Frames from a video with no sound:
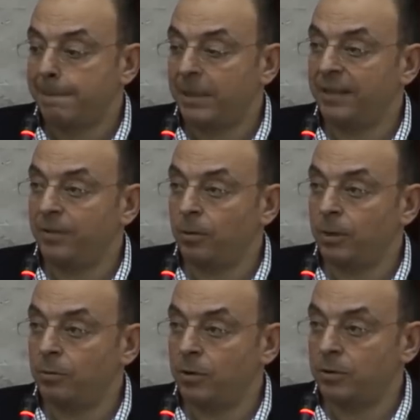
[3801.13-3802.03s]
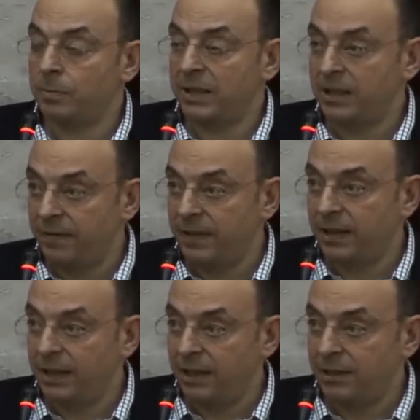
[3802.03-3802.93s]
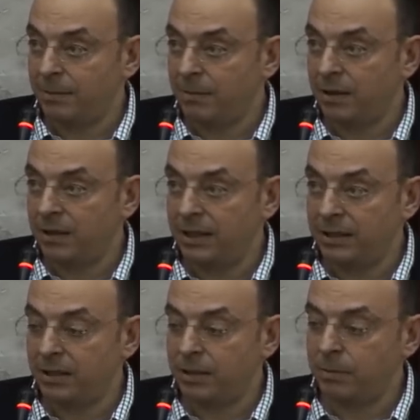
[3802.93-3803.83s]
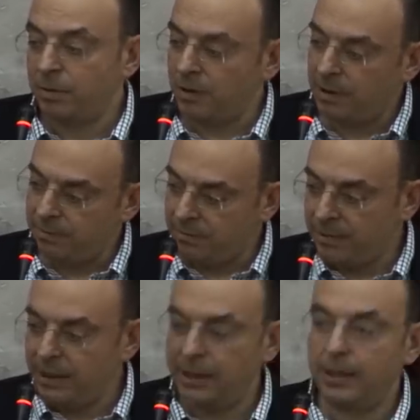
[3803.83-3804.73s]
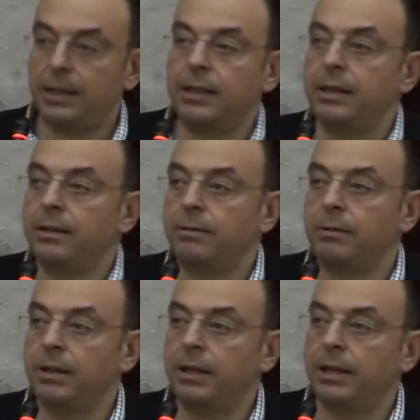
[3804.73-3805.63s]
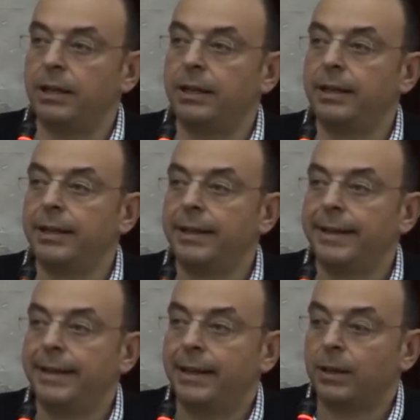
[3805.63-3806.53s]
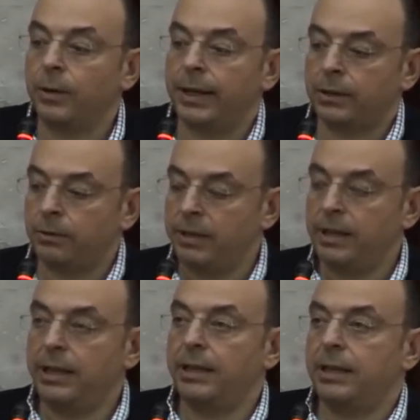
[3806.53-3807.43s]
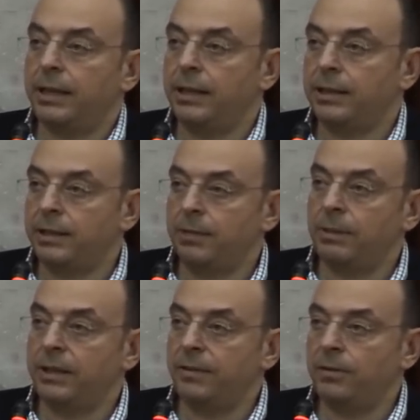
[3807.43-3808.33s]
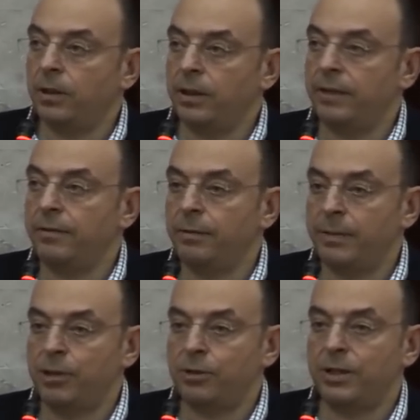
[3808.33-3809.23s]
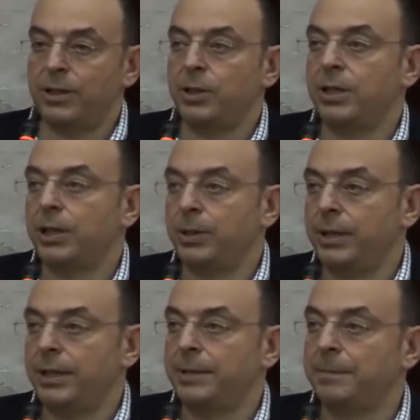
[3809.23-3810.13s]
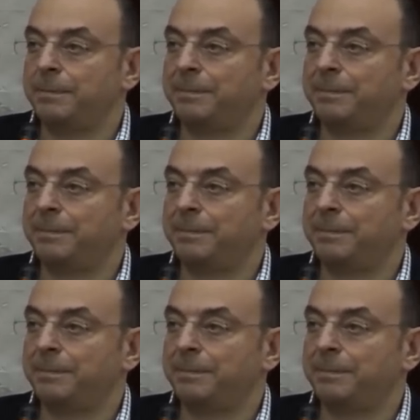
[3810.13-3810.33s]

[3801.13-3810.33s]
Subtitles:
But if you want more specific things about the internship program, Irina here will connect with Irina, and she will give you all the information that you need.